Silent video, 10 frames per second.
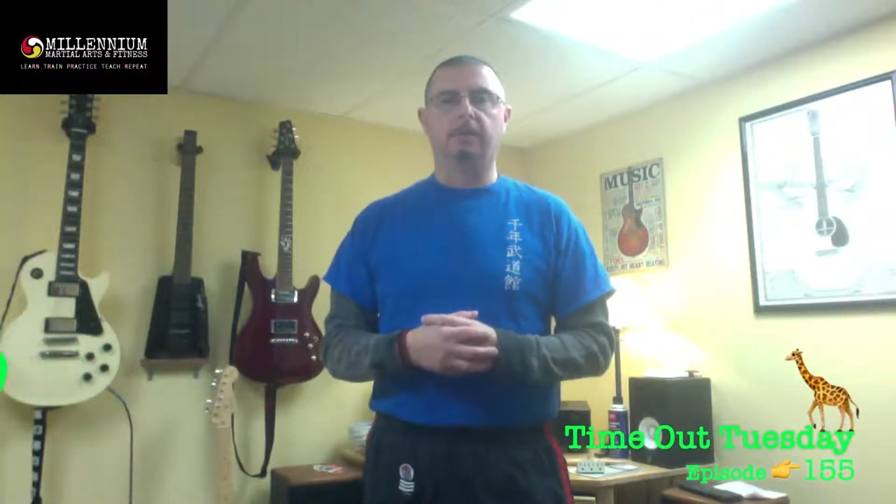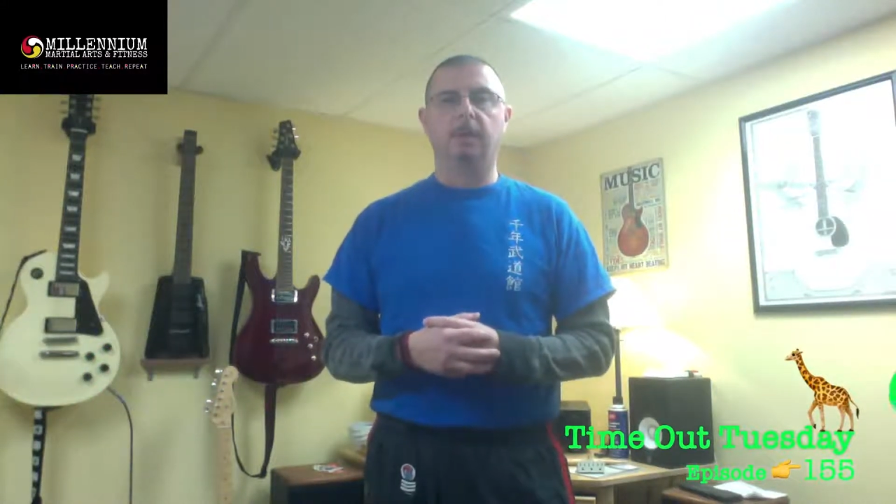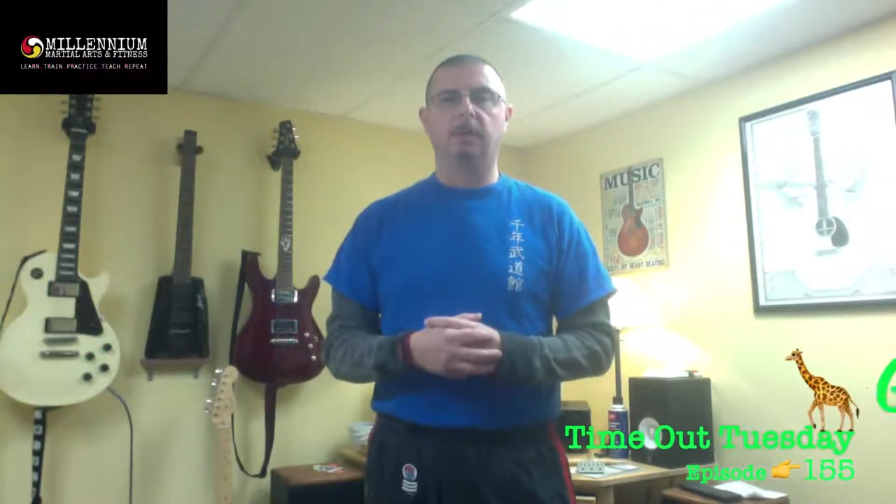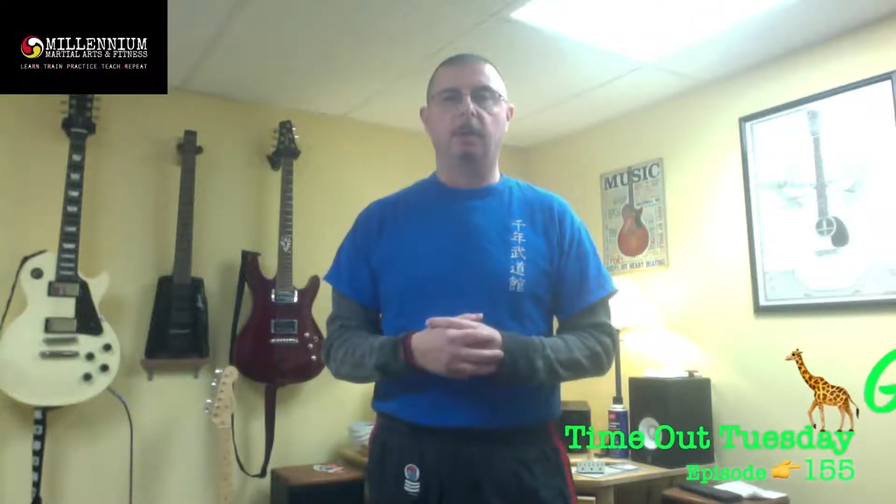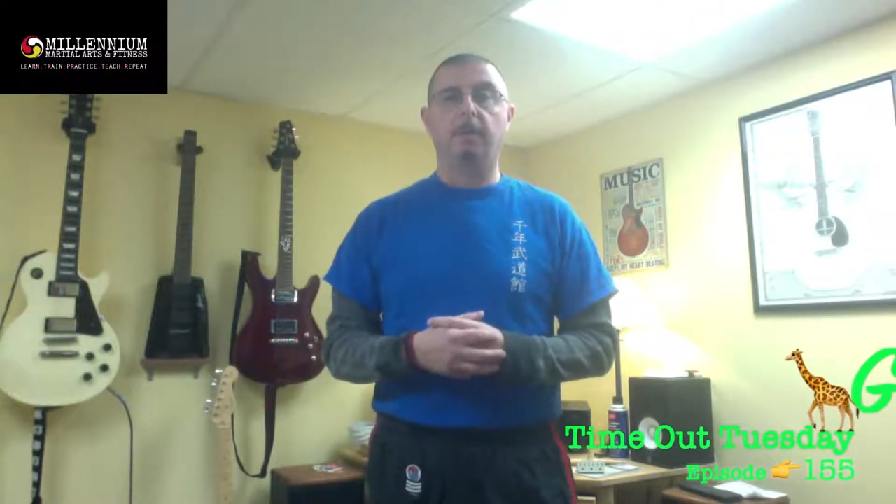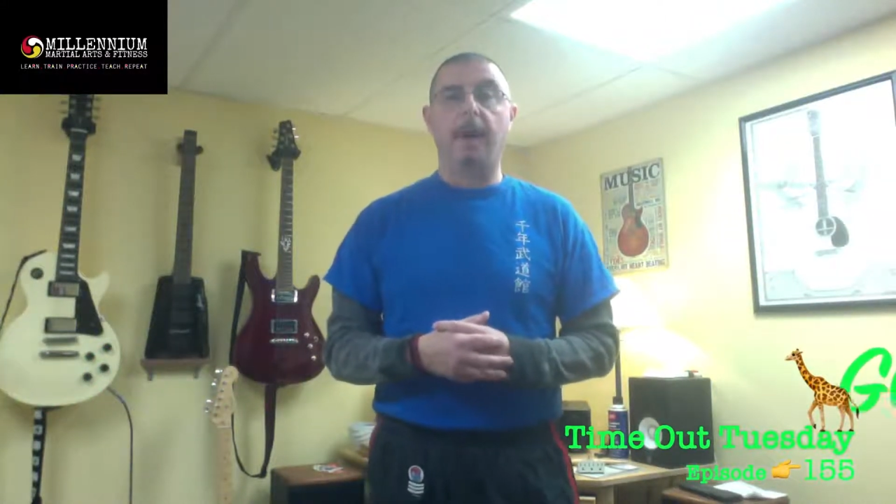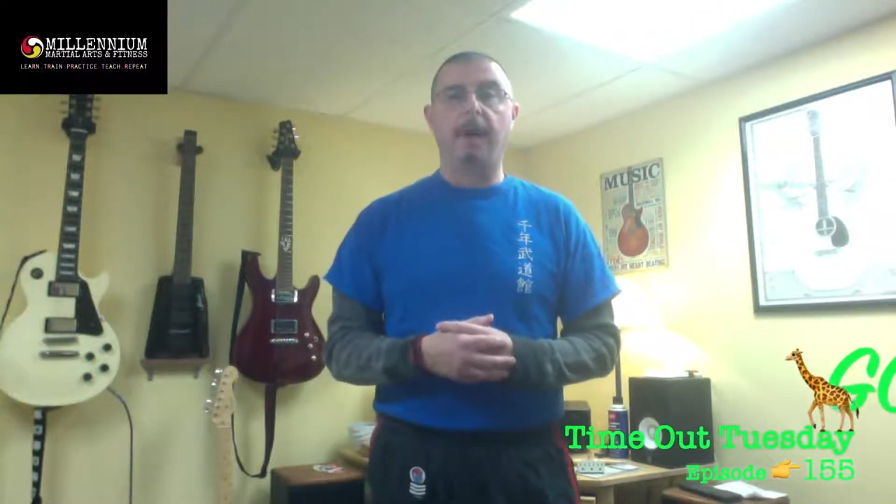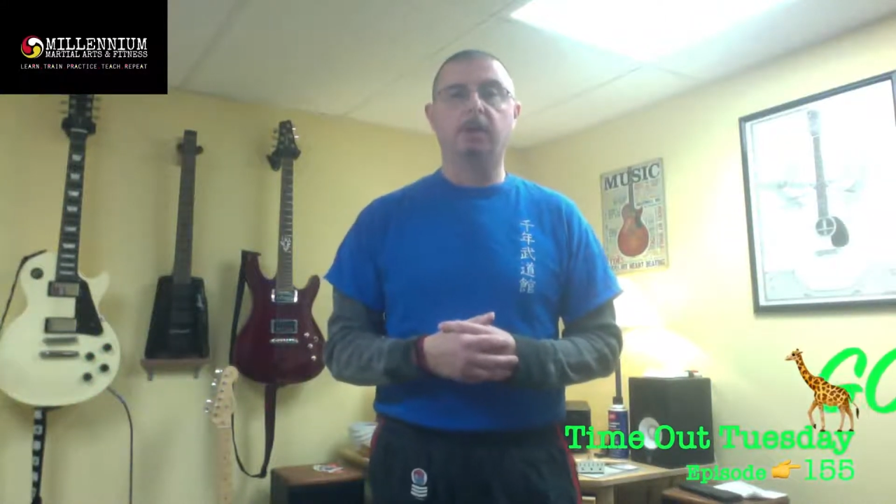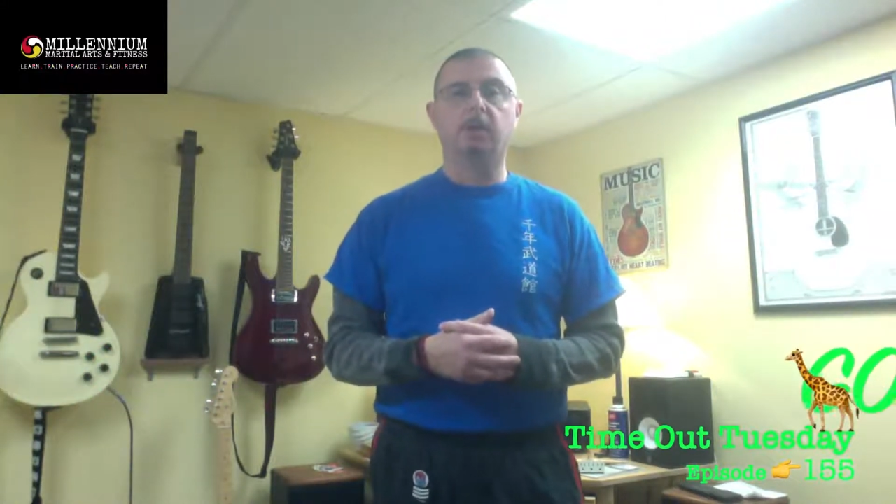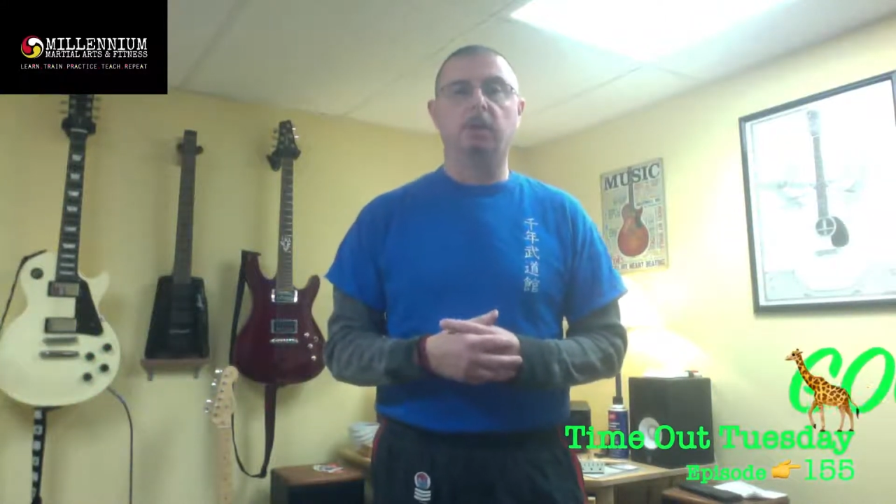make sure I'm
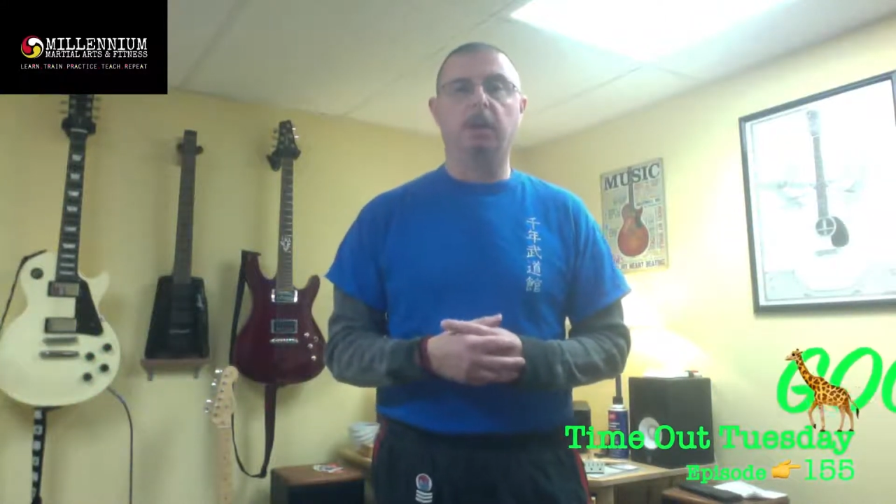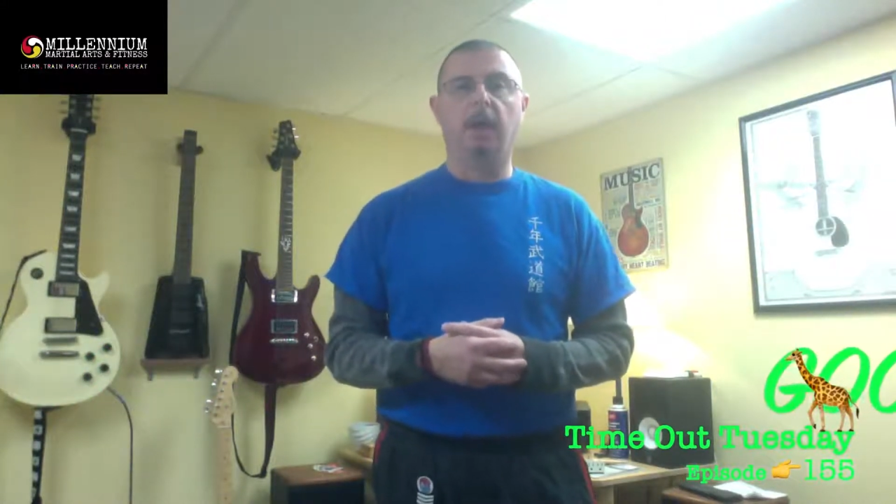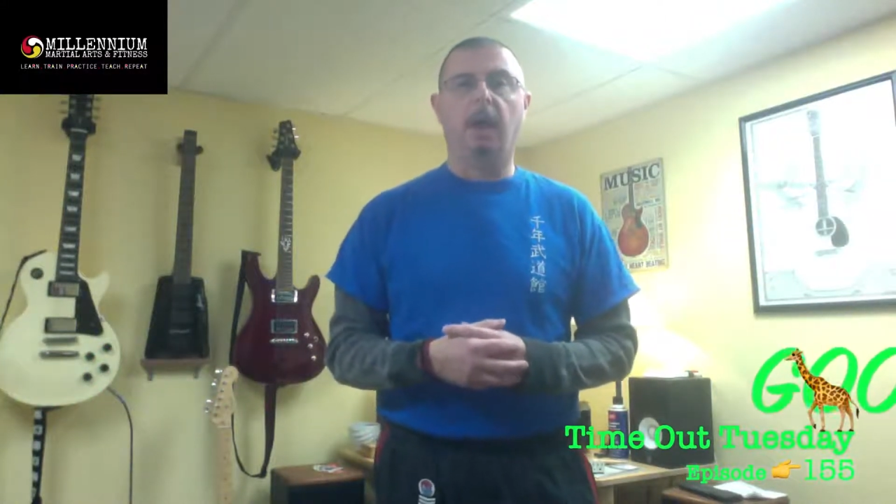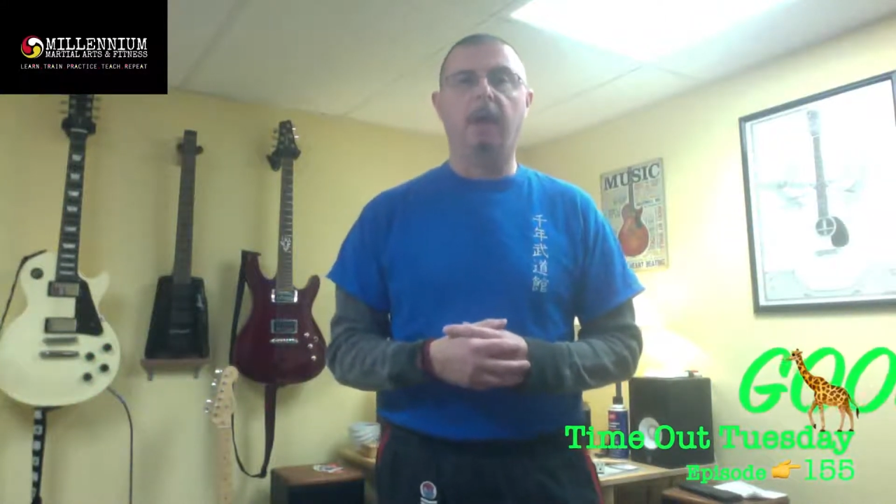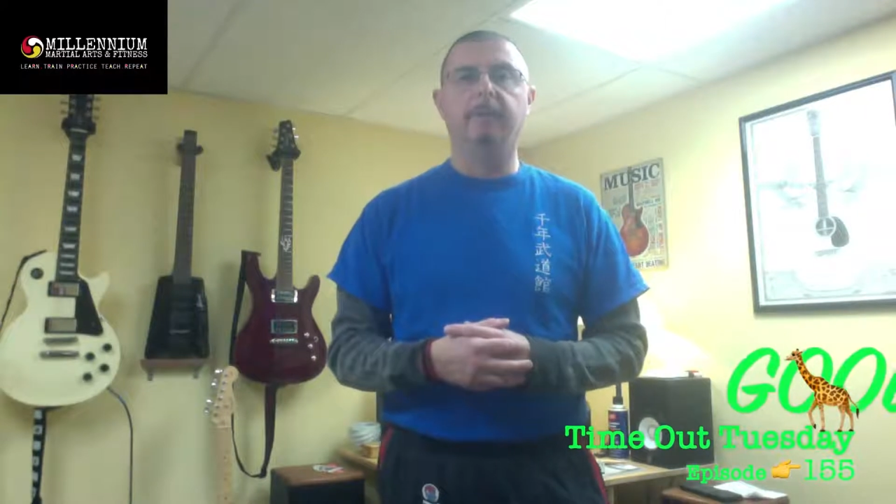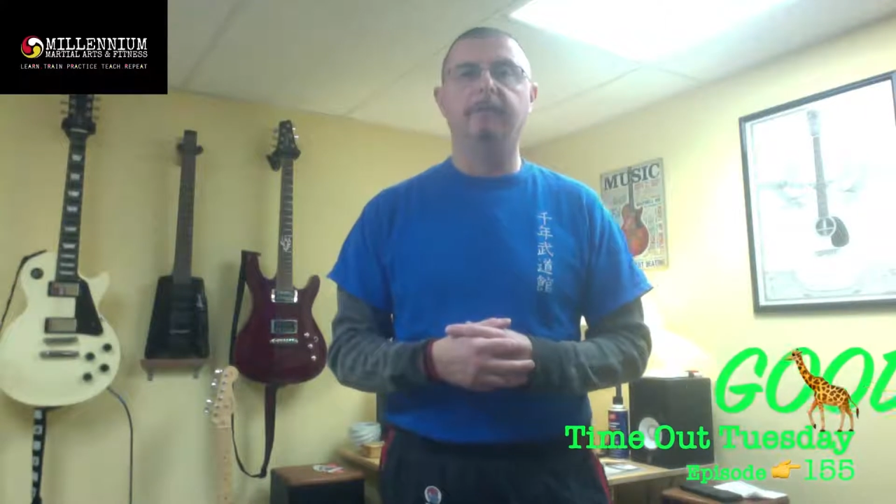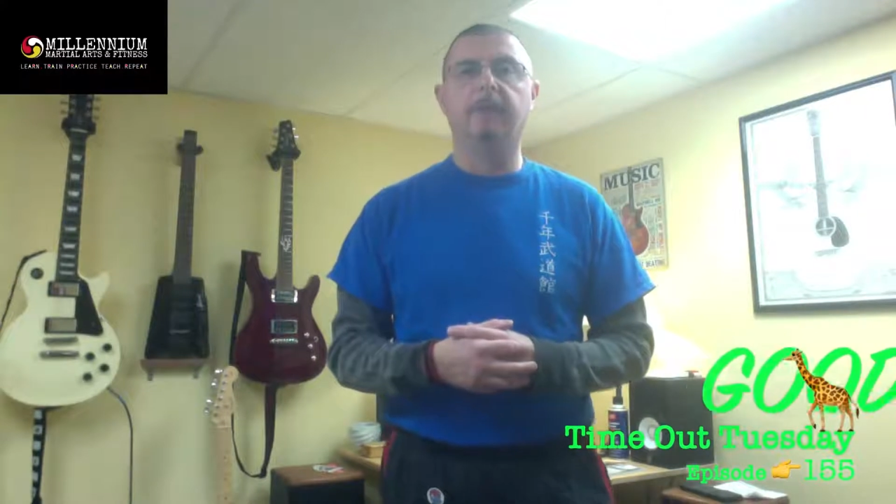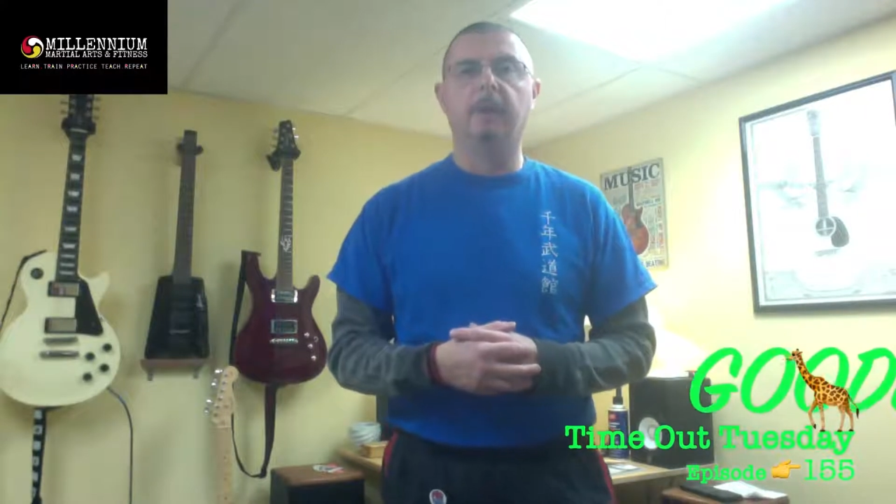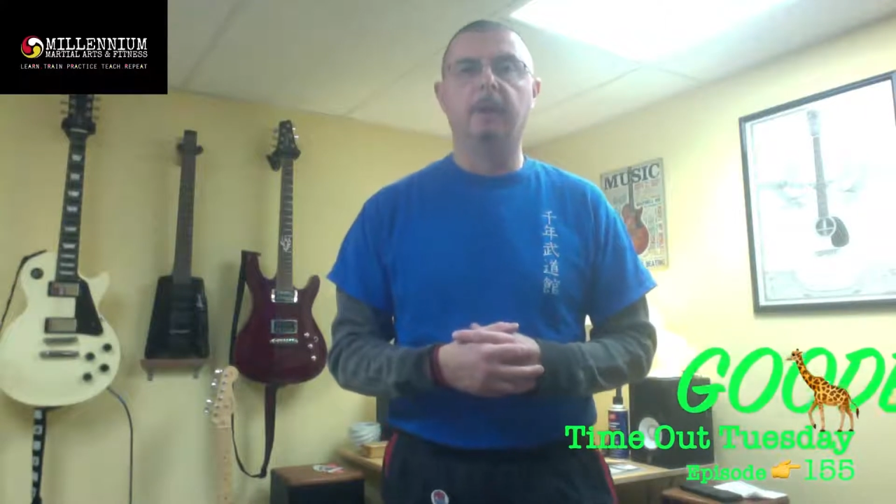actually live.